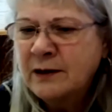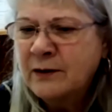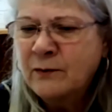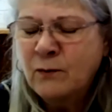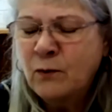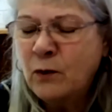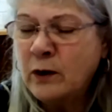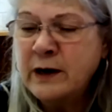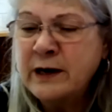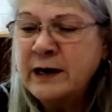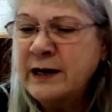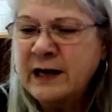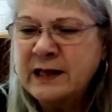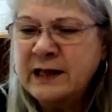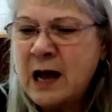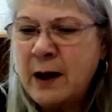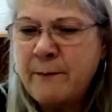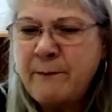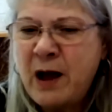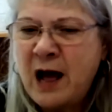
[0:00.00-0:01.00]
We're going to get
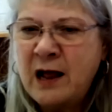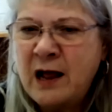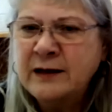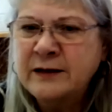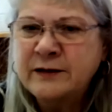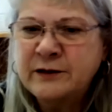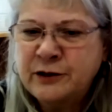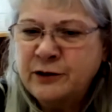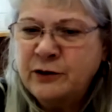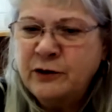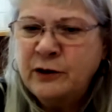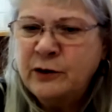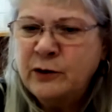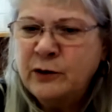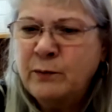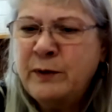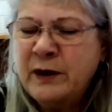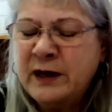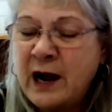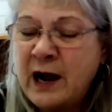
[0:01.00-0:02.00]
that ballot to
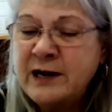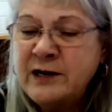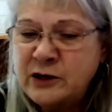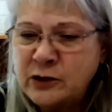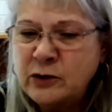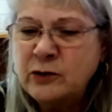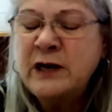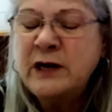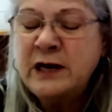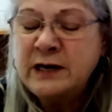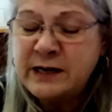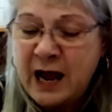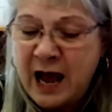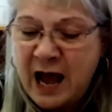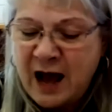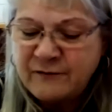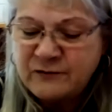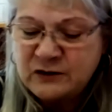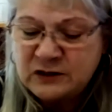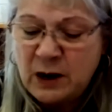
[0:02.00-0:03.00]
you, but I do need to
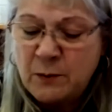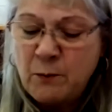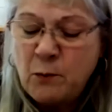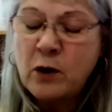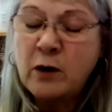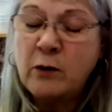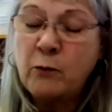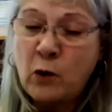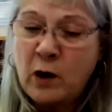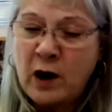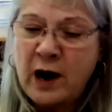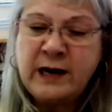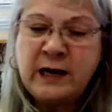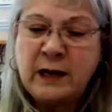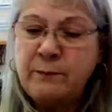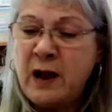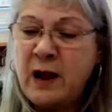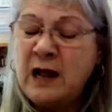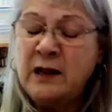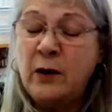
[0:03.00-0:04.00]
have somewhere where I
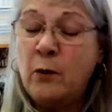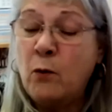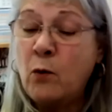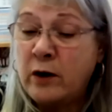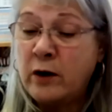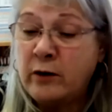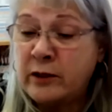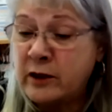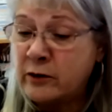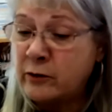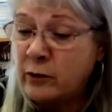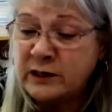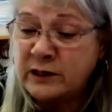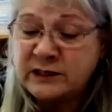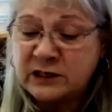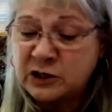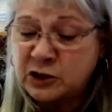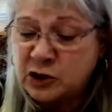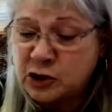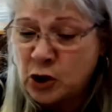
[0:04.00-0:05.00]
can mail it, whether
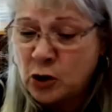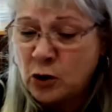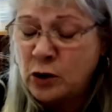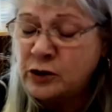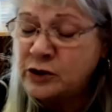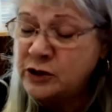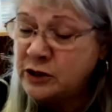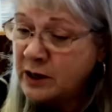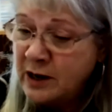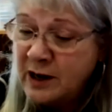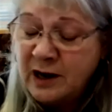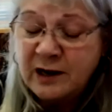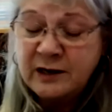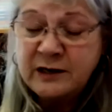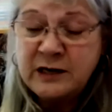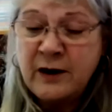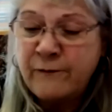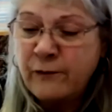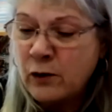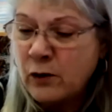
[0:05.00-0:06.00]
it's a church,
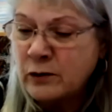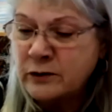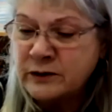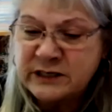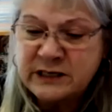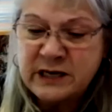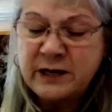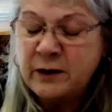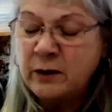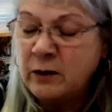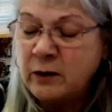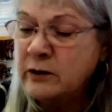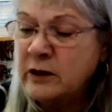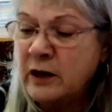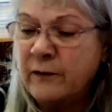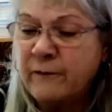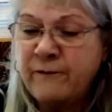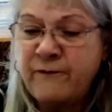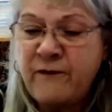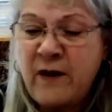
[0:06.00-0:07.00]
Devereux Center,
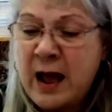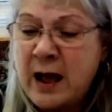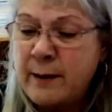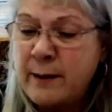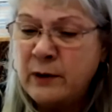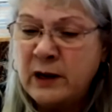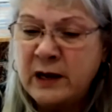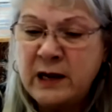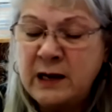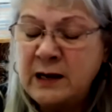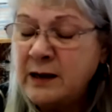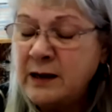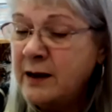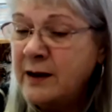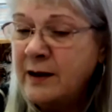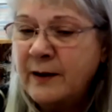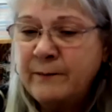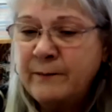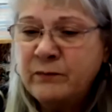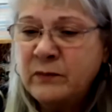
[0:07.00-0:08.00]
their family,
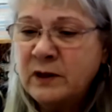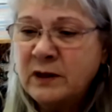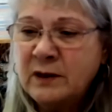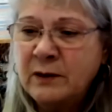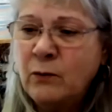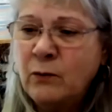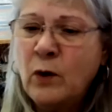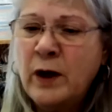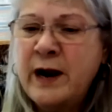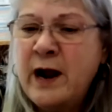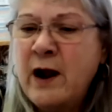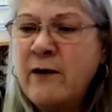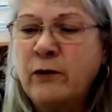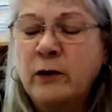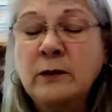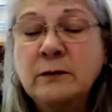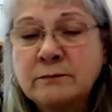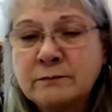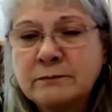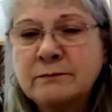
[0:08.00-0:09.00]

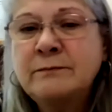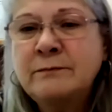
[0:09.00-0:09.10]
whatever.